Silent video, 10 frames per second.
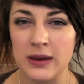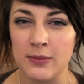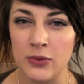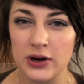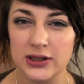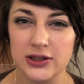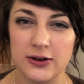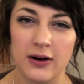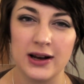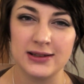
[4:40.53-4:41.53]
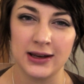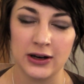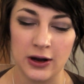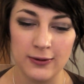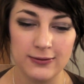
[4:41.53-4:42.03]
be moisturising
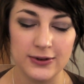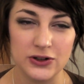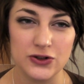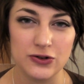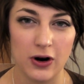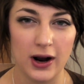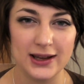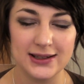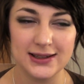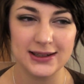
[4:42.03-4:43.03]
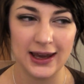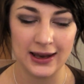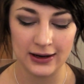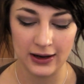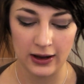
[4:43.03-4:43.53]
enough for dry
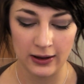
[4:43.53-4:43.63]
skin.